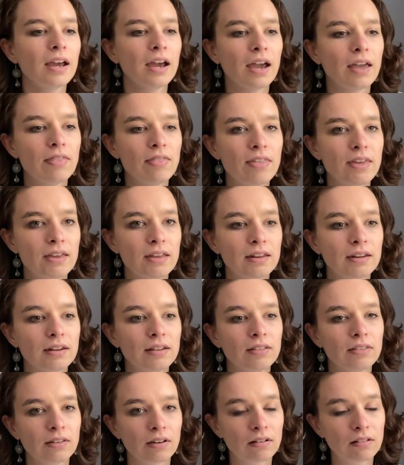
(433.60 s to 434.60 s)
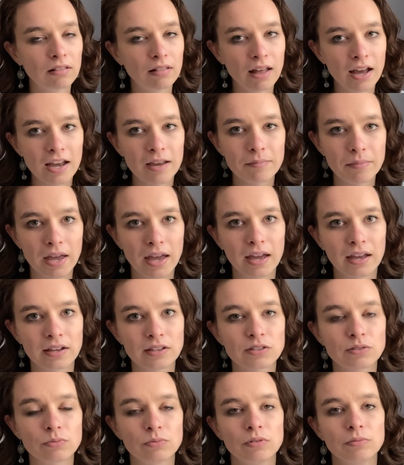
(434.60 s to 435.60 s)
And then the
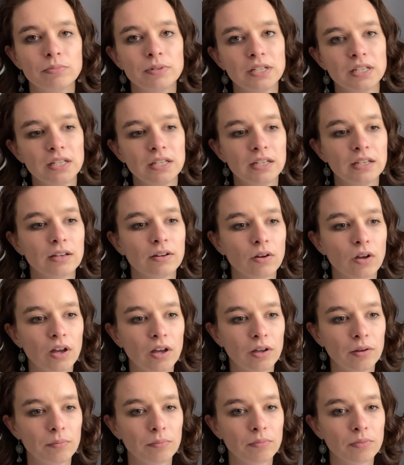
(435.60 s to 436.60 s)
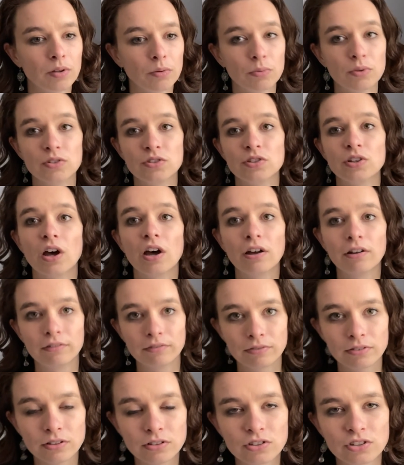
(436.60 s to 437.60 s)
climax would be the resolve
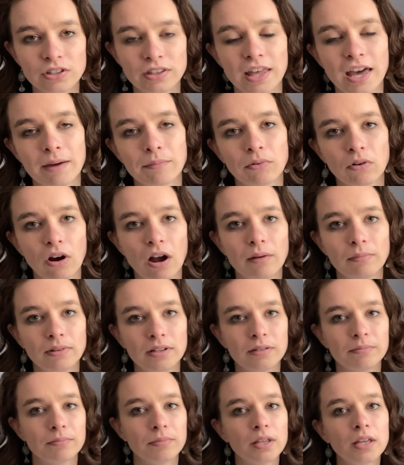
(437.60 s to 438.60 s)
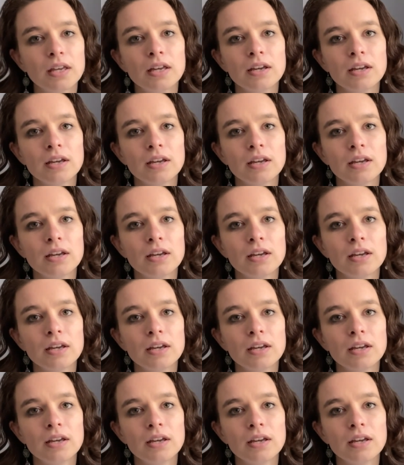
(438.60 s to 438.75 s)
to that problem.